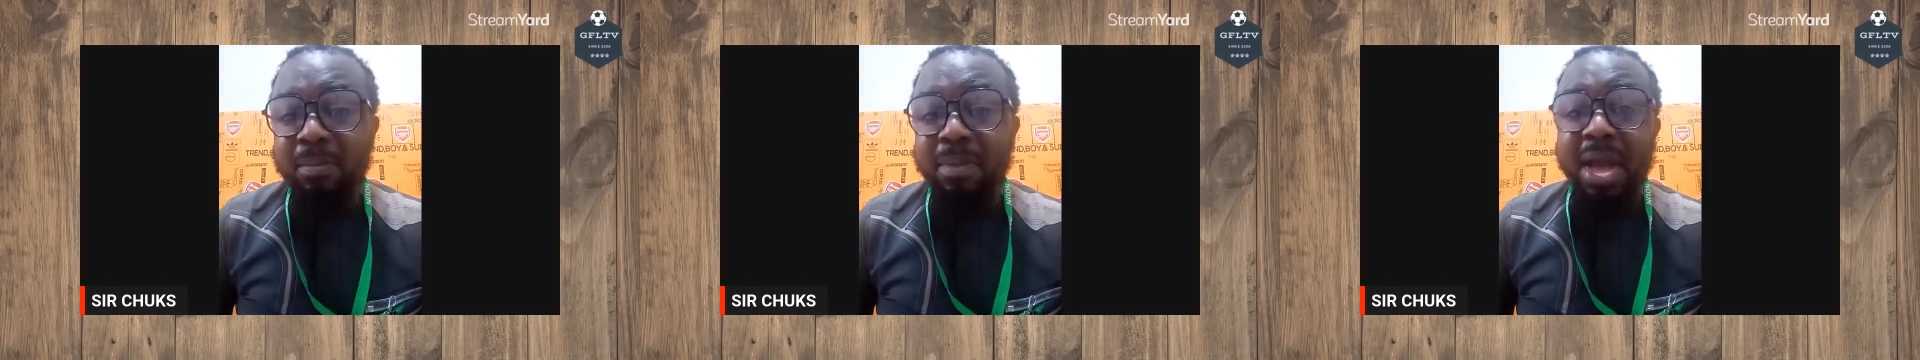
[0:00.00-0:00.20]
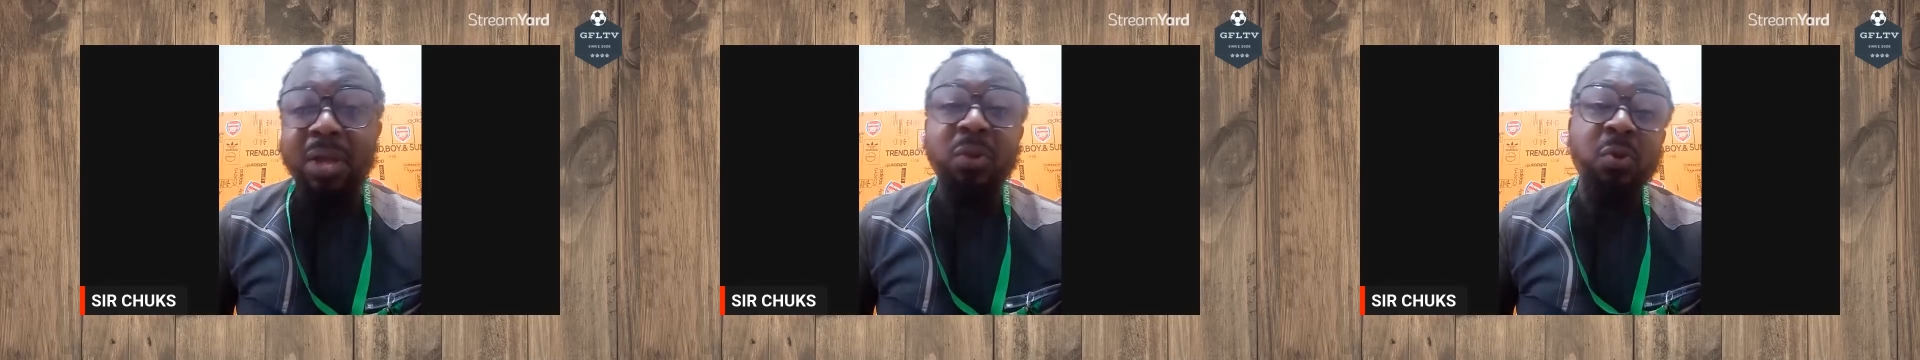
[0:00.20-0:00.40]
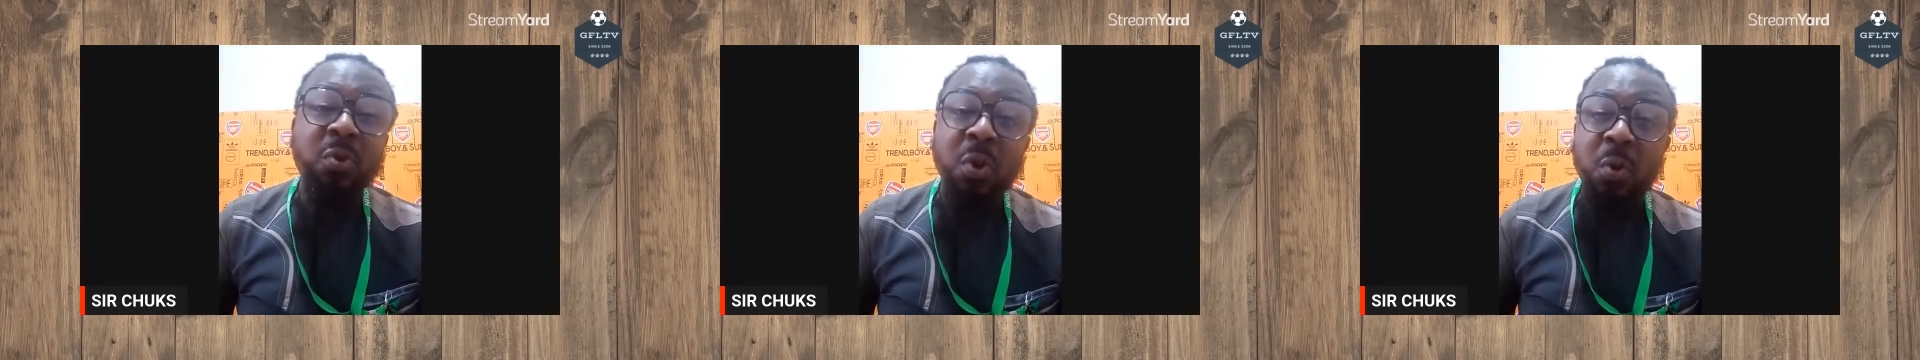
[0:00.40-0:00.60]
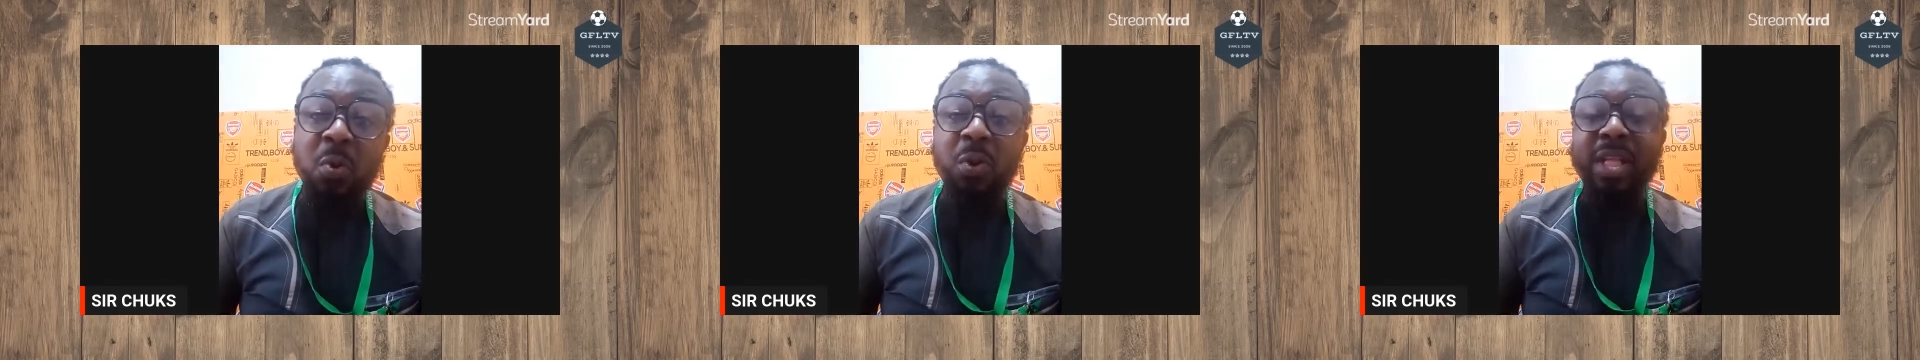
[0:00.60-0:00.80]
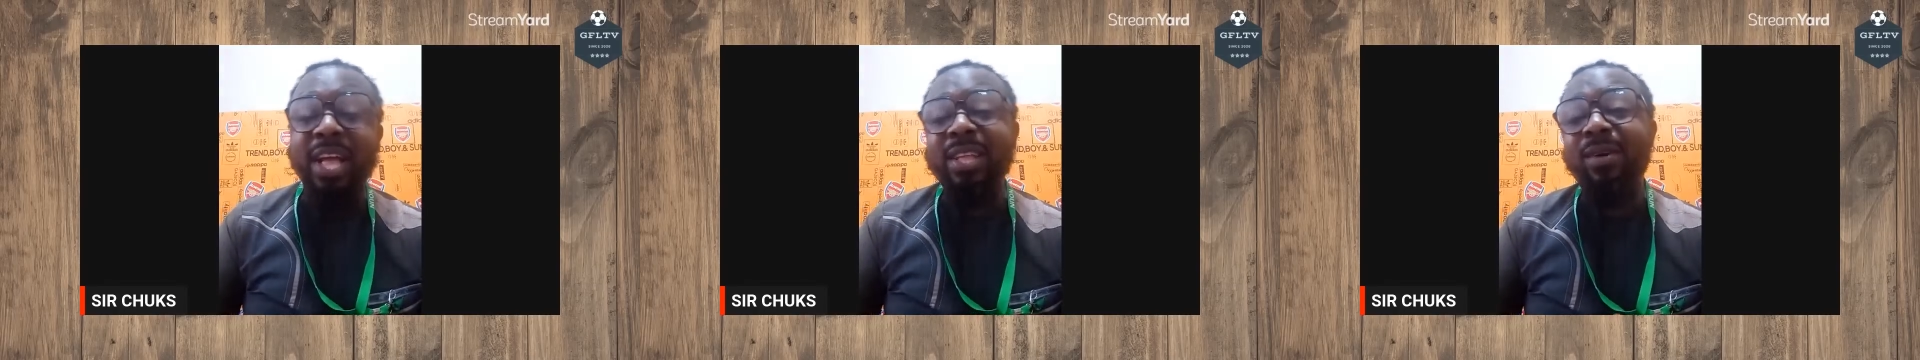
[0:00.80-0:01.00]
me, I don't
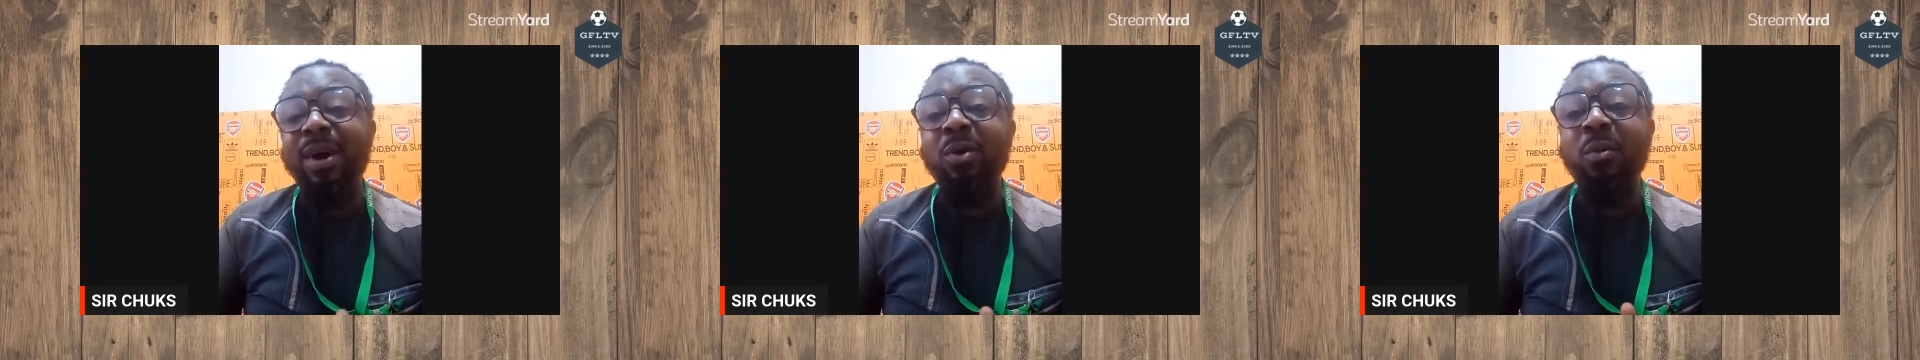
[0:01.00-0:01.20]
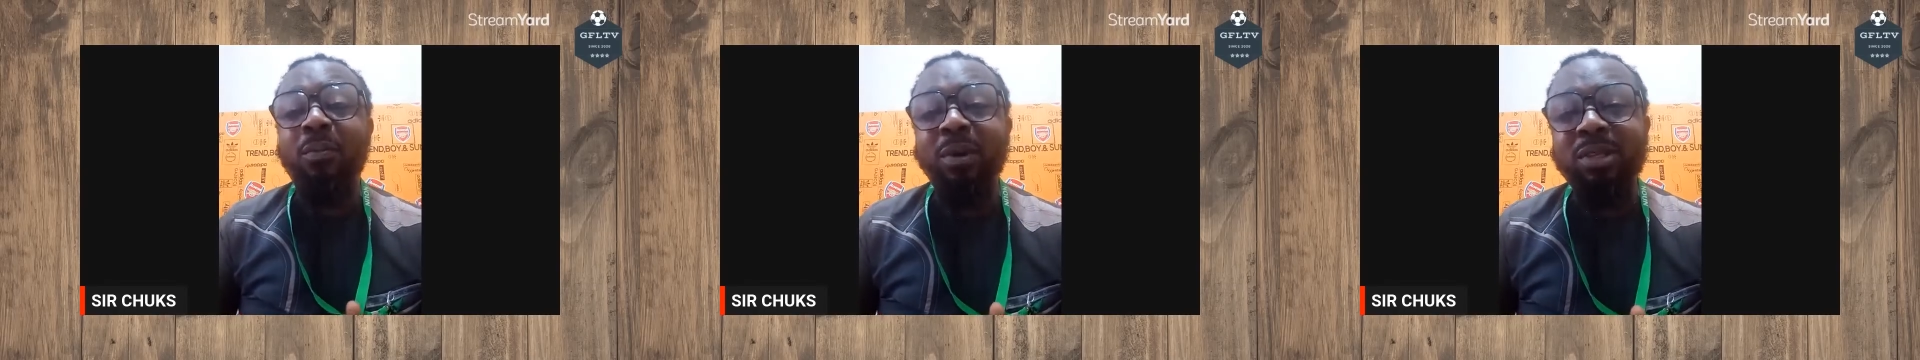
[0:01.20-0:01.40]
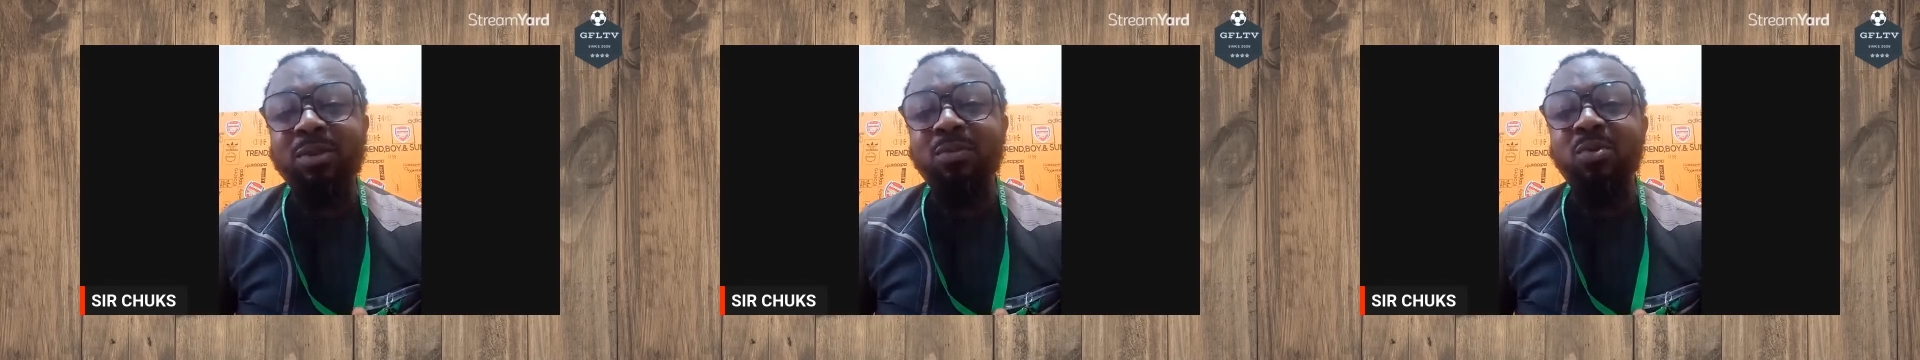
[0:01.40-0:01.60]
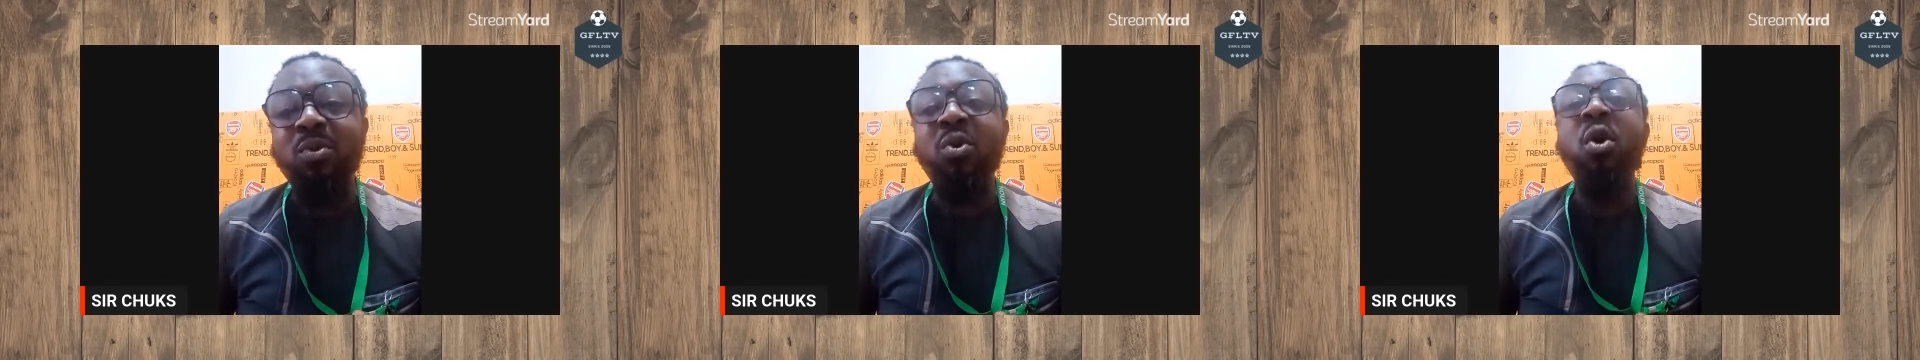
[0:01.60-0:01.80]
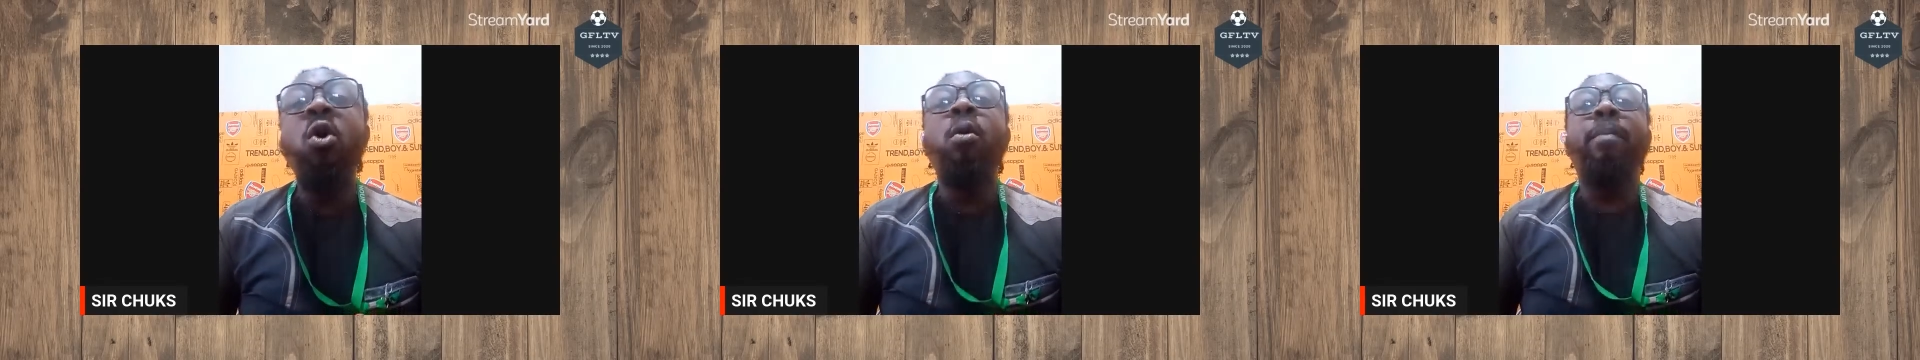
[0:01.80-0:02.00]
know that one go
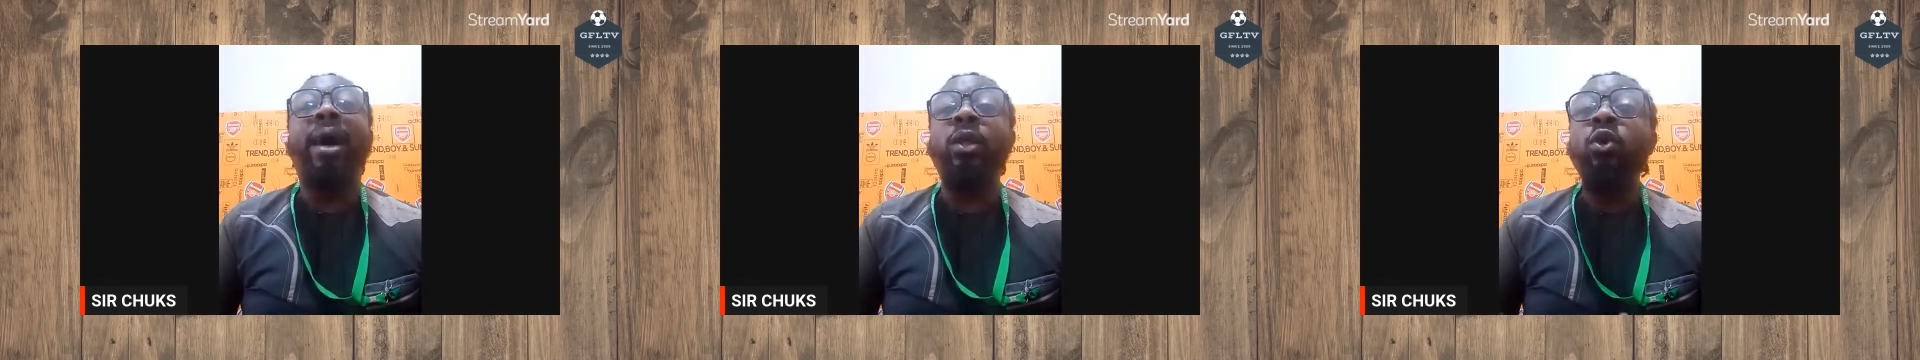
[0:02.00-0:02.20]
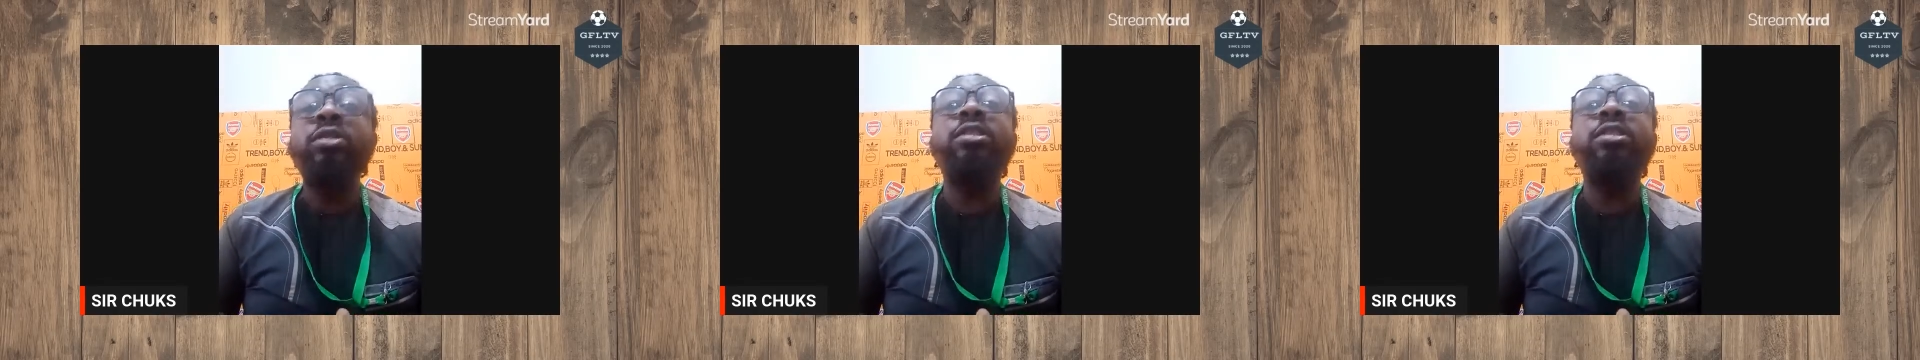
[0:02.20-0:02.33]
possible, but I